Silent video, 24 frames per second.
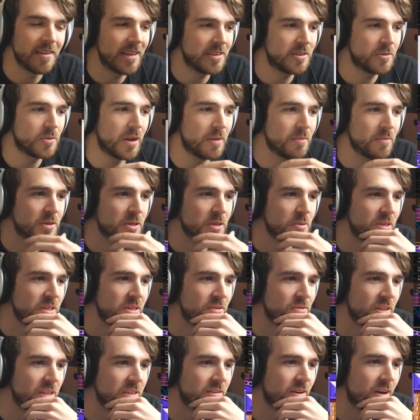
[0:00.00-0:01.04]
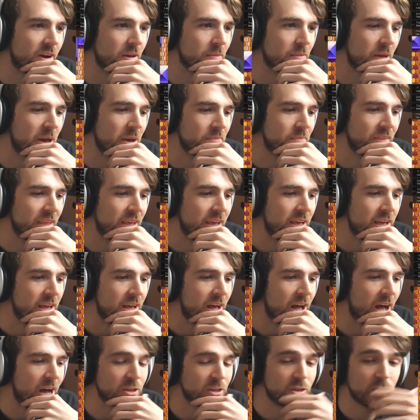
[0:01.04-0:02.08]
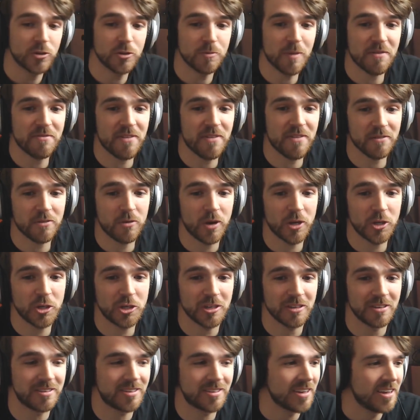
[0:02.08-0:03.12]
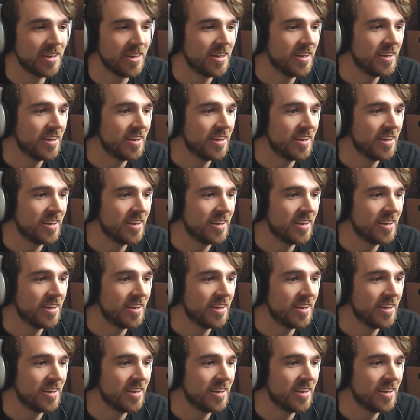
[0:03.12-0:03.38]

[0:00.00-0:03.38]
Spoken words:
That's what I'm specifically talking about. So those are my 5 questions.